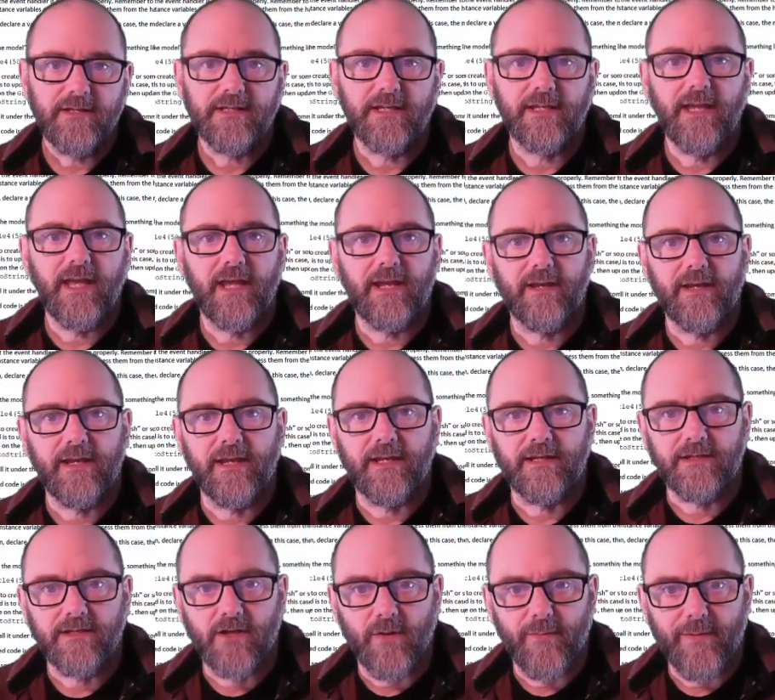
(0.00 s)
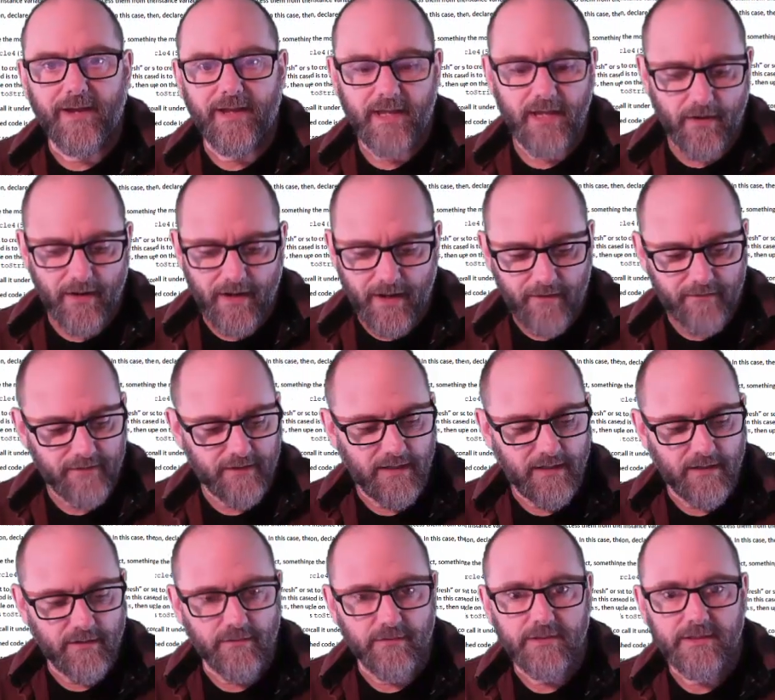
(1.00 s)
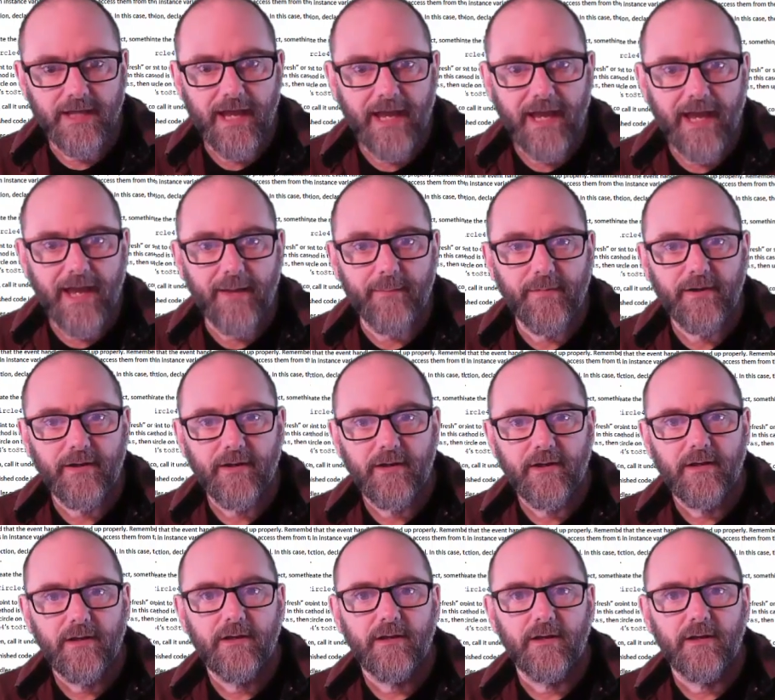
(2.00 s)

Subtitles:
To get it to go back here, I have to either tab,